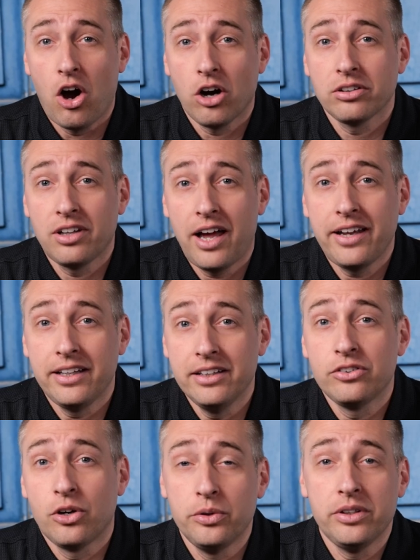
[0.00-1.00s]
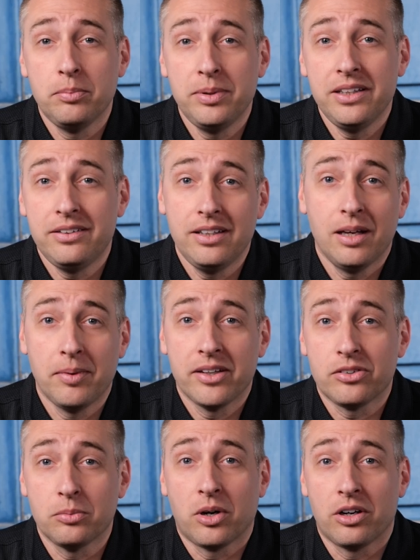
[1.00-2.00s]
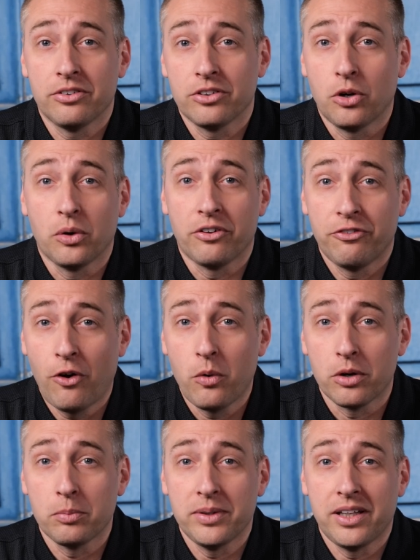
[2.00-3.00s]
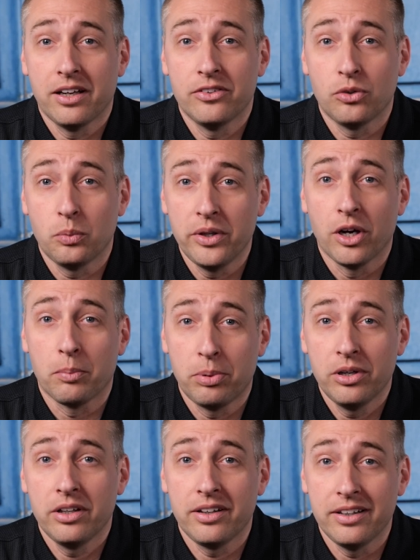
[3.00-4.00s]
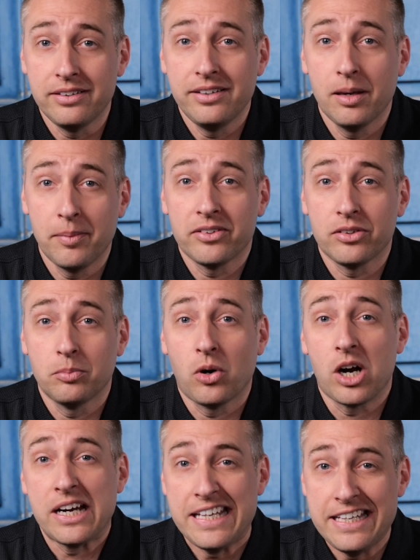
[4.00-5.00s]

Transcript: our line is going to be DMSMR going forward because we are putting DMSMR